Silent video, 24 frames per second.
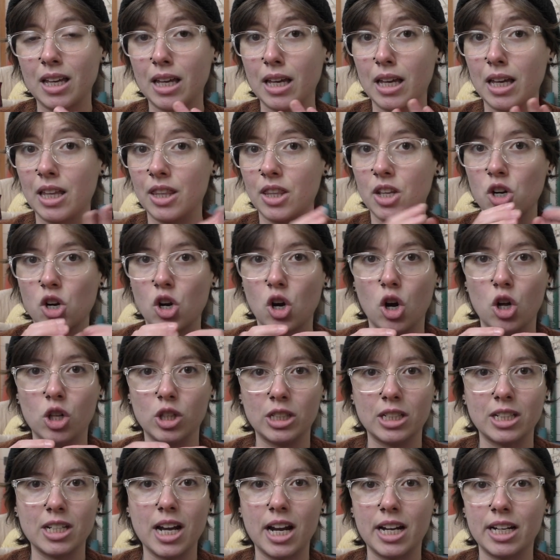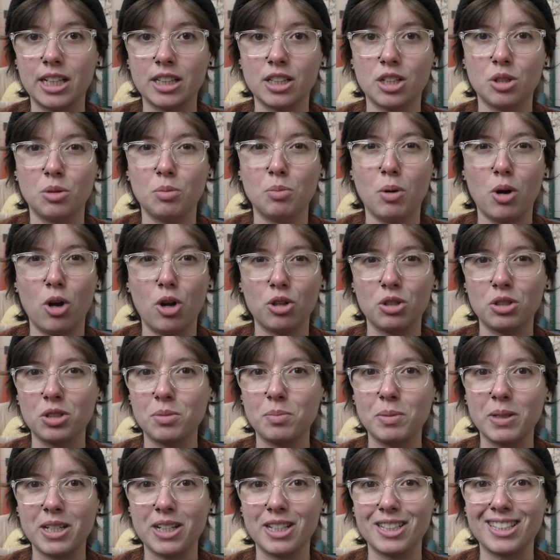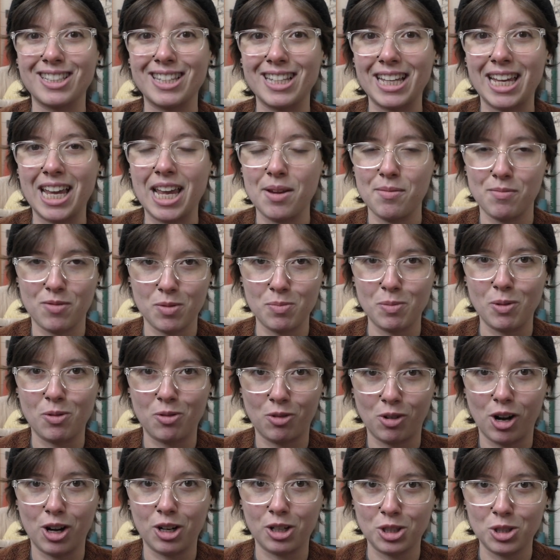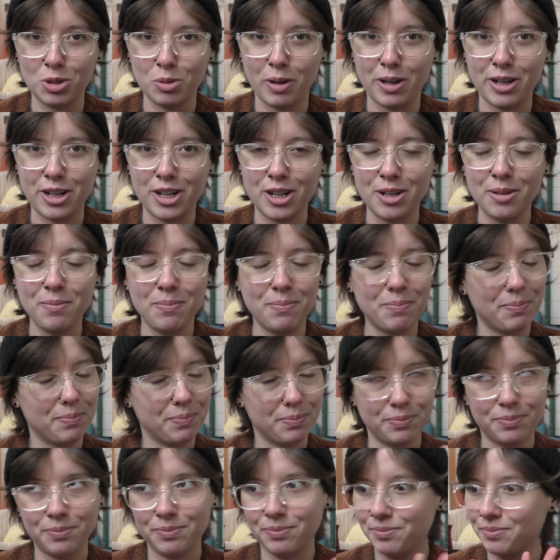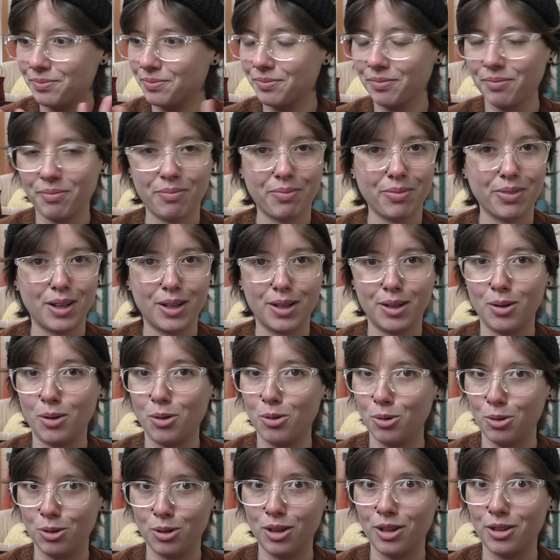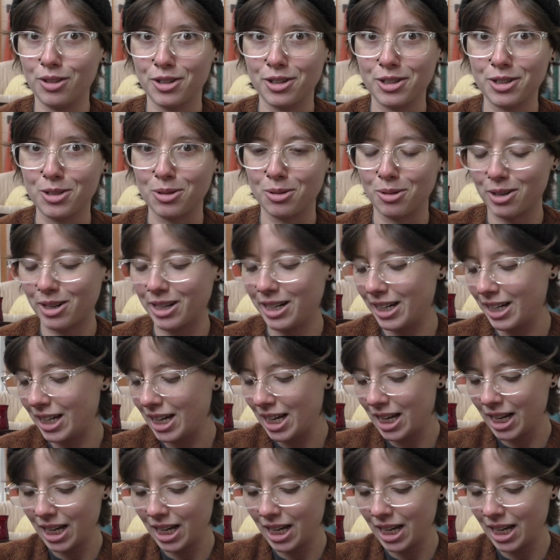and they're all in tiny little balls because they came from a frog sweater. Whole other story.